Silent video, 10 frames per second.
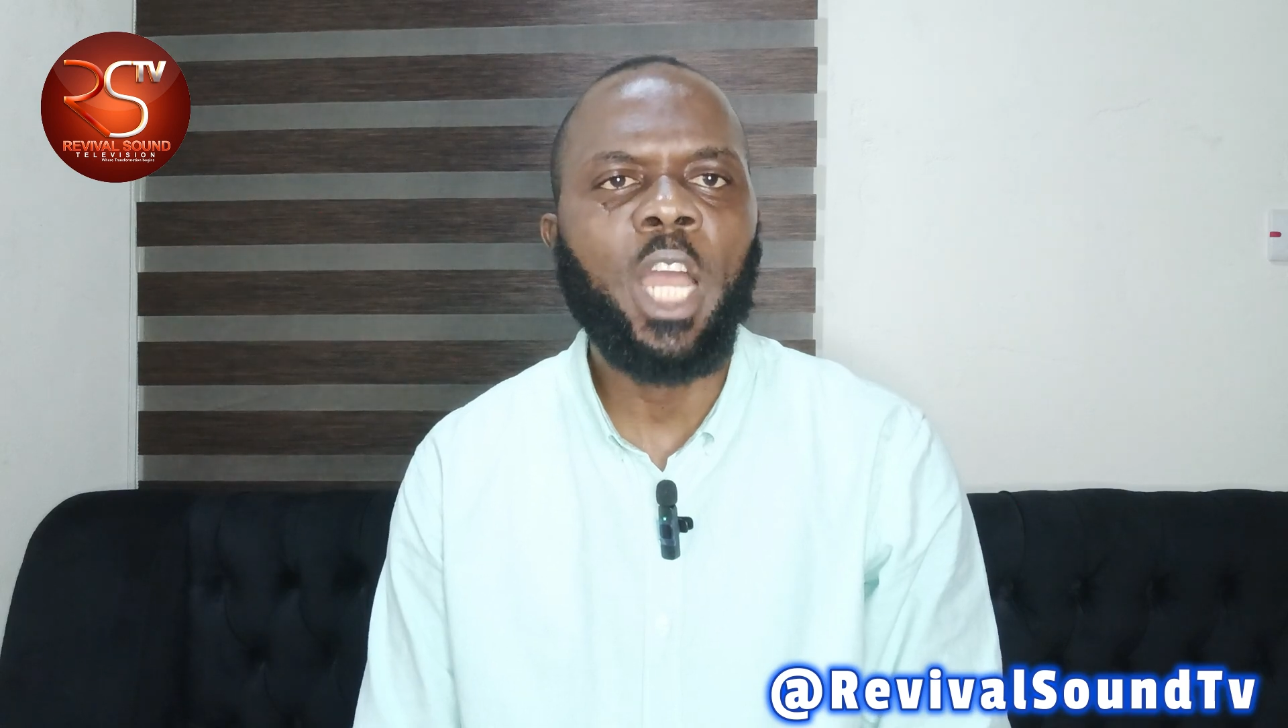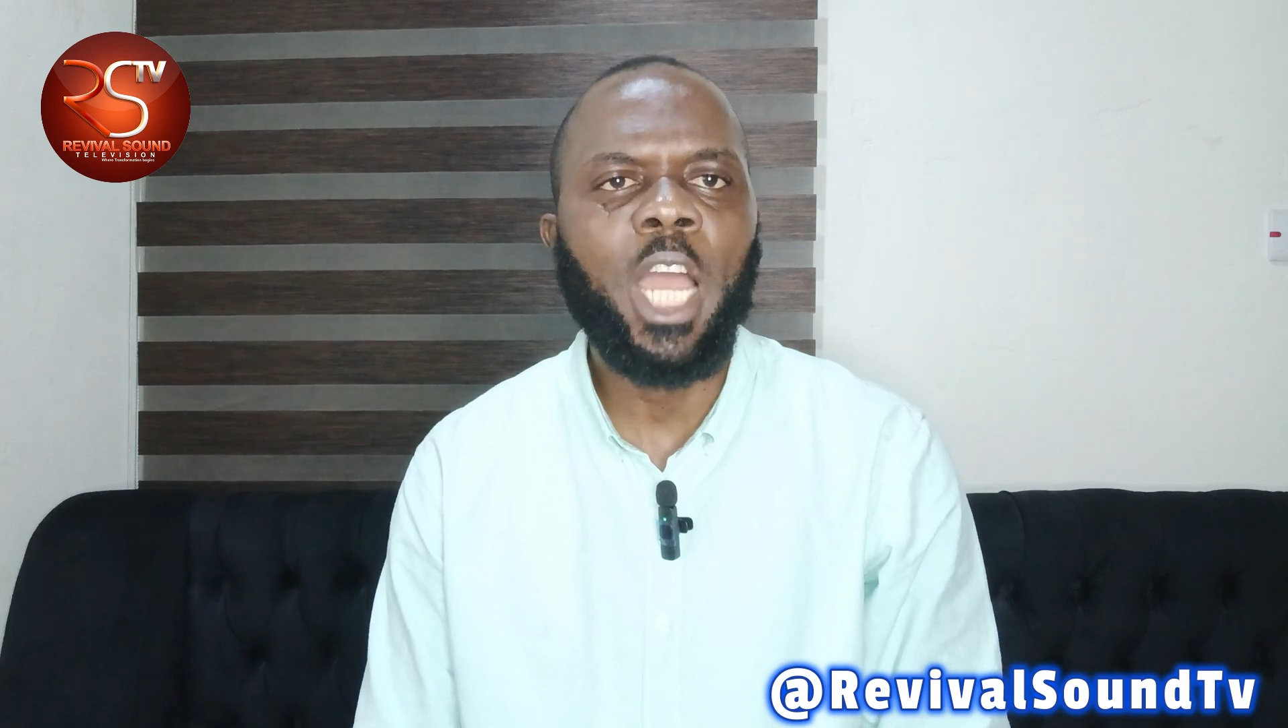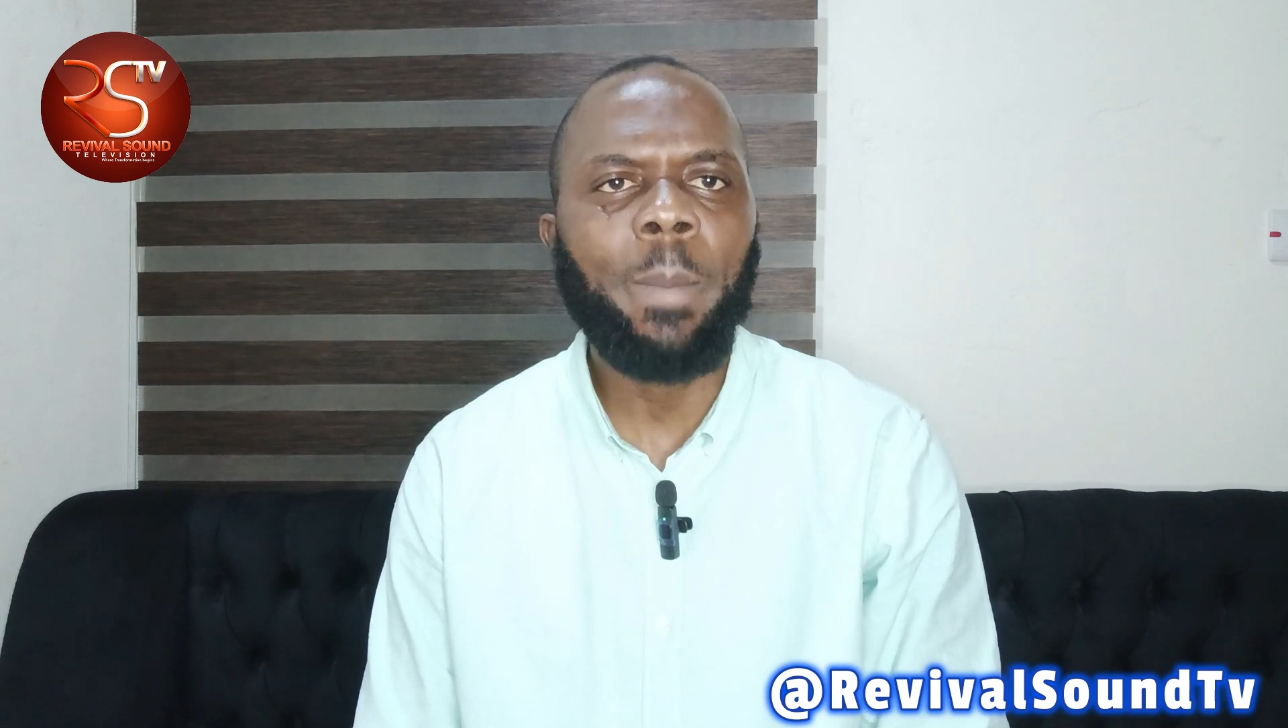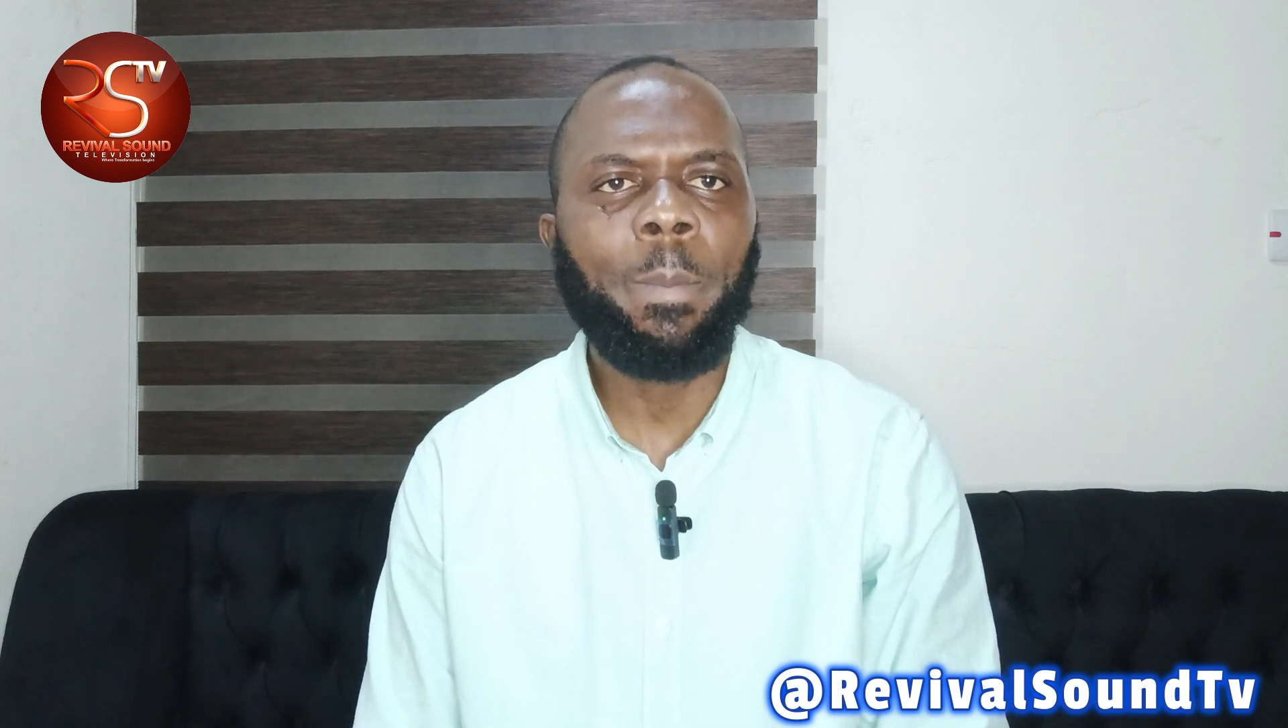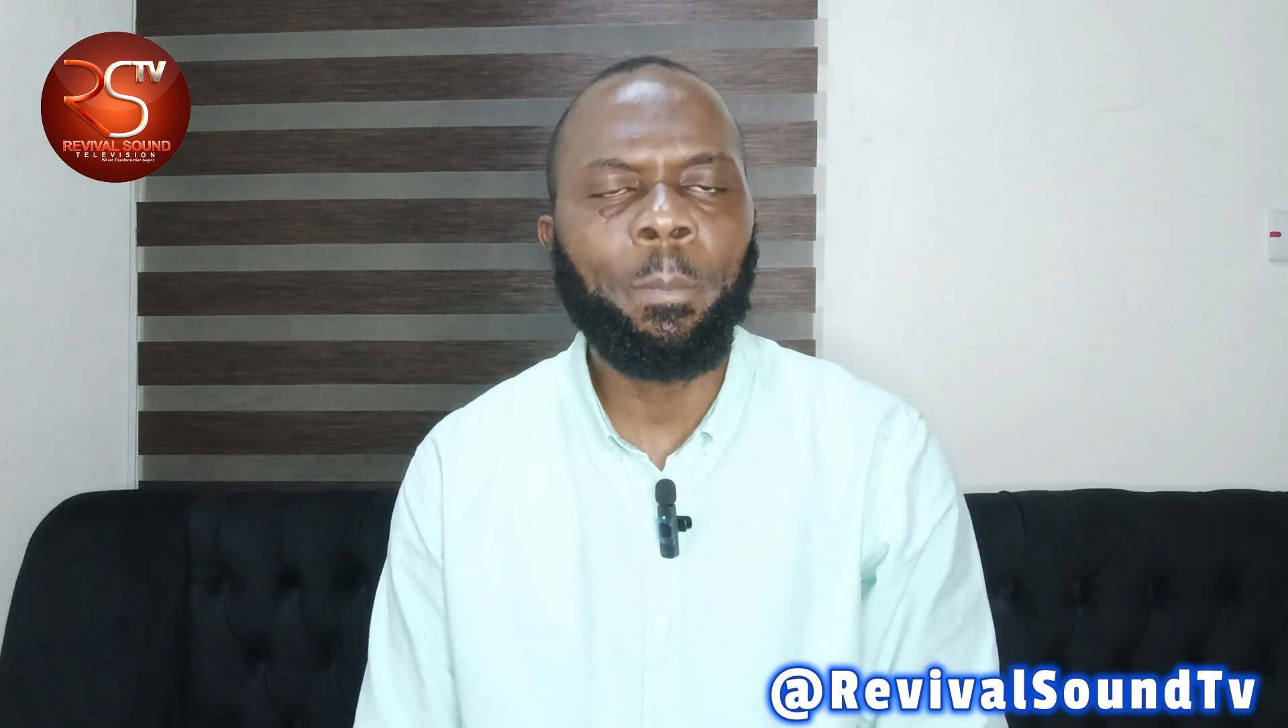
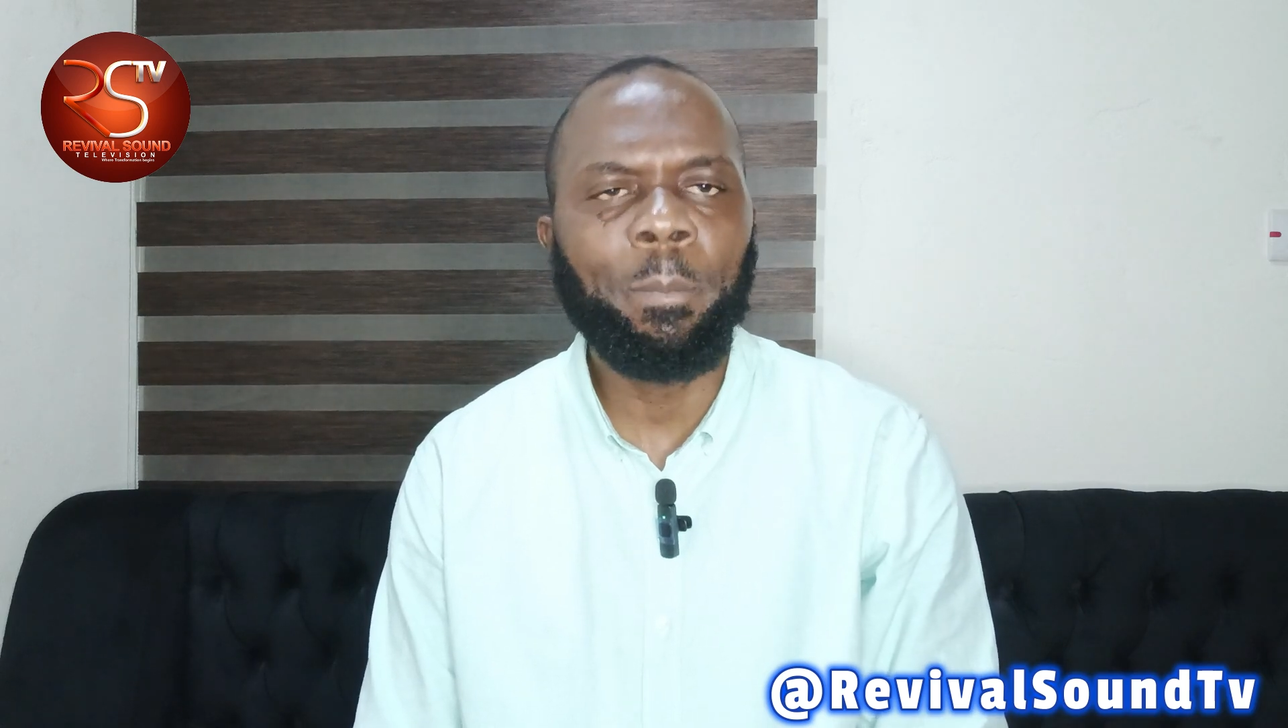help